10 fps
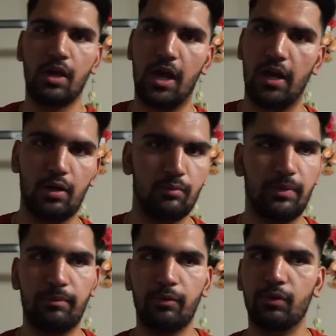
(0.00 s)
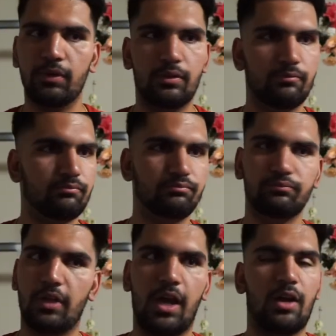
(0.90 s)
I don't know, maybe we'll,
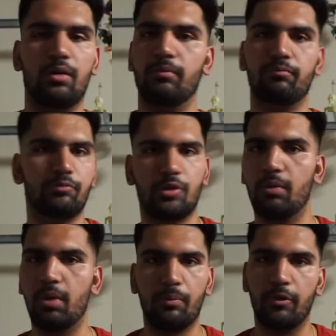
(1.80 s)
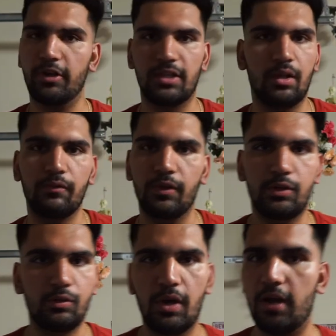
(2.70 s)
I don't know, turbo upgrade the Alfa
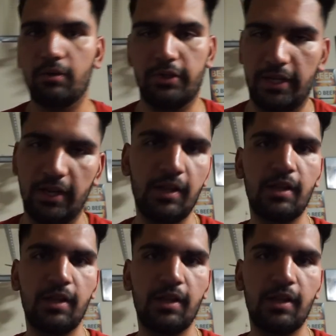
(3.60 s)
too. I don't know yet.